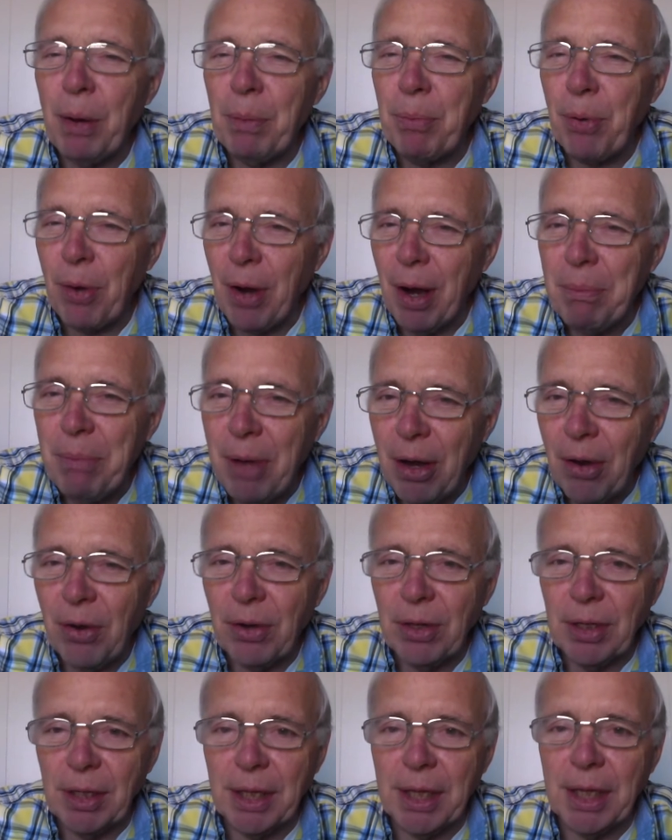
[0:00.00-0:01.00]

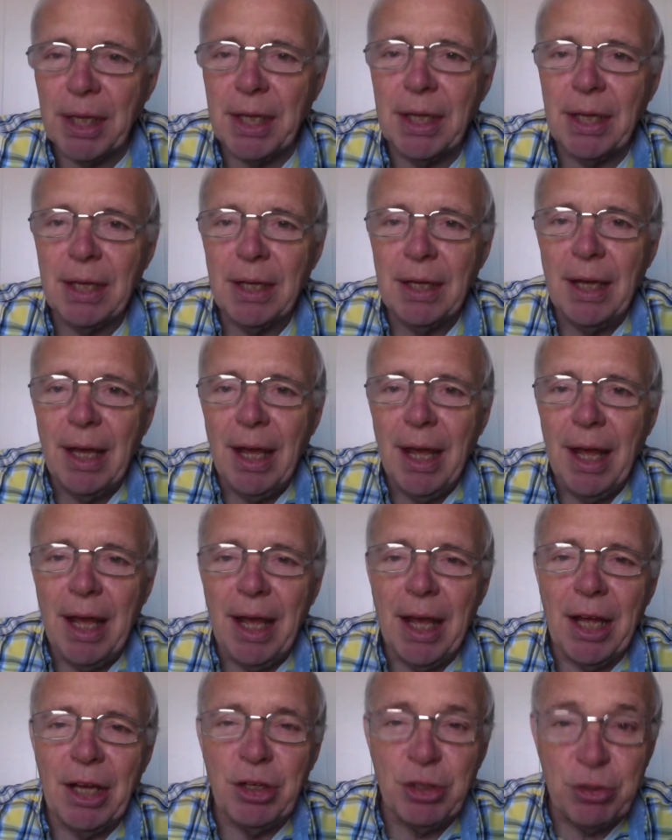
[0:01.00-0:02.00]
primarily
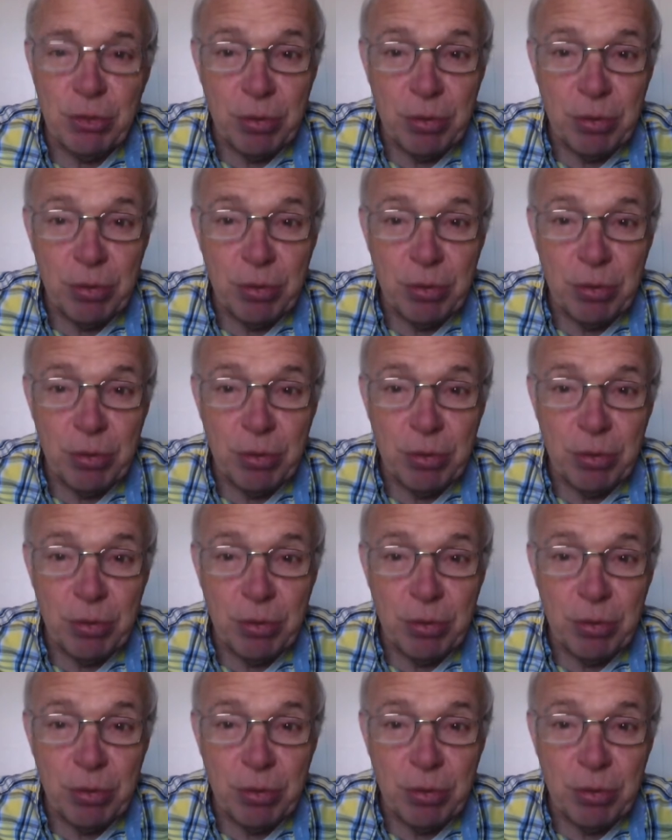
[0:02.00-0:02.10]
and